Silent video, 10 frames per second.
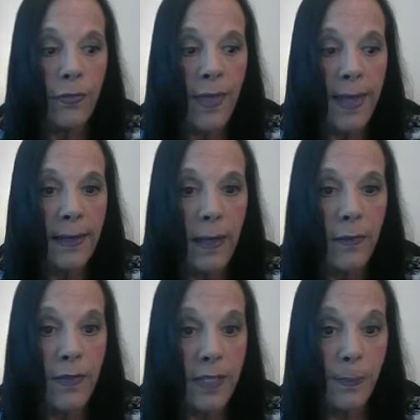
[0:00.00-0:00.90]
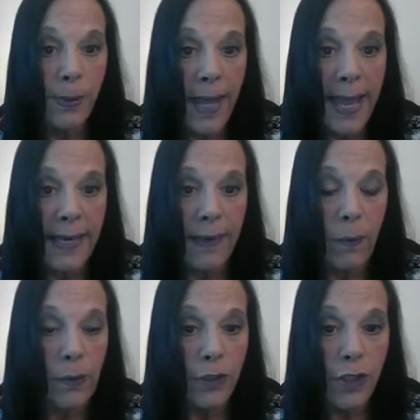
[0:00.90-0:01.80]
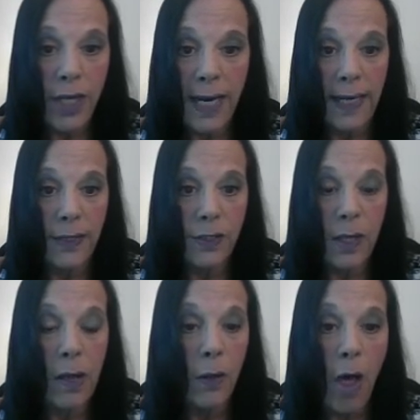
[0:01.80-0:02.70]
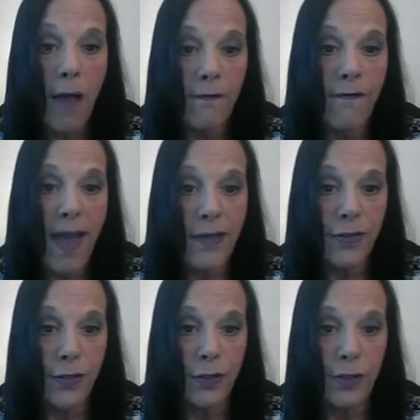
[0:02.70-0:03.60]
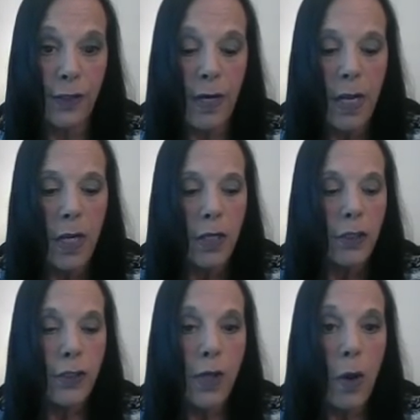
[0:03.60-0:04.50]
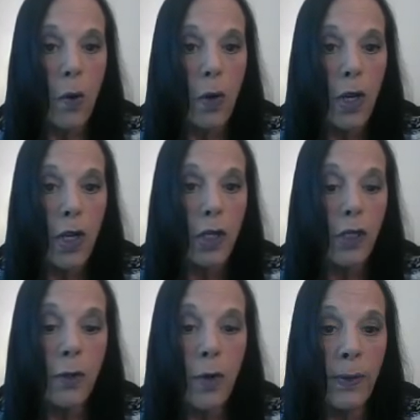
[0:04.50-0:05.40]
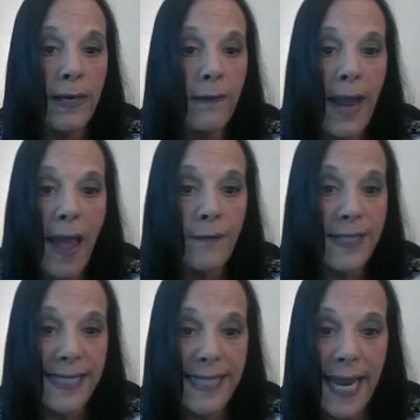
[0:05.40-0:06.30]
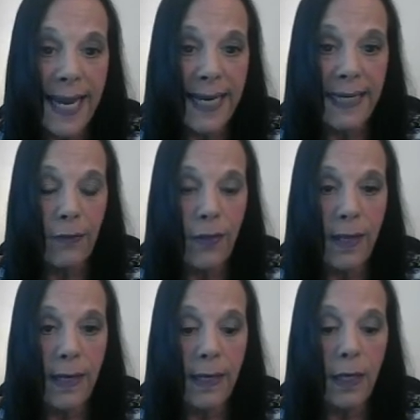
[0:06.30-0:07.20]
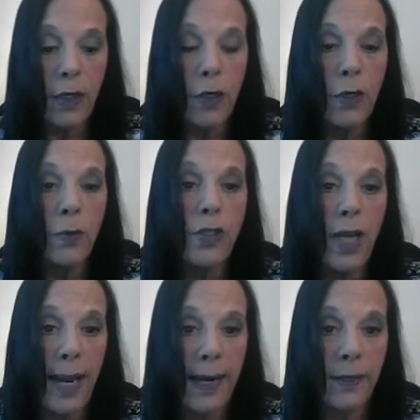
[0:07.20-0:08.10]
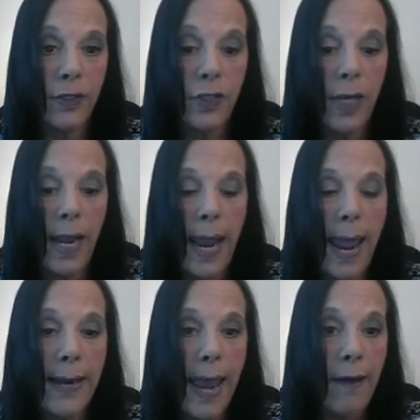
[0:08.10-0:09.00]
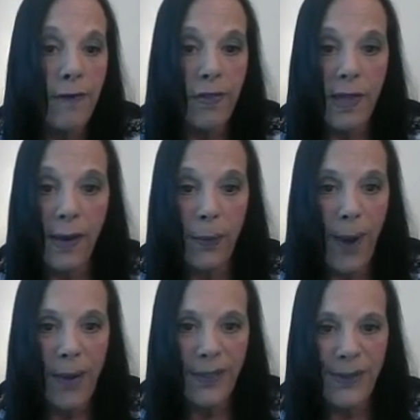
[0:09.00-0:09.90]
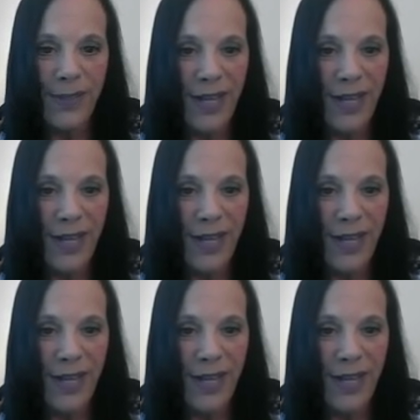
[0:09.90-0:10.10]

then this planet will change a lot faster. So you don't even have to say anything, you change, and everything around you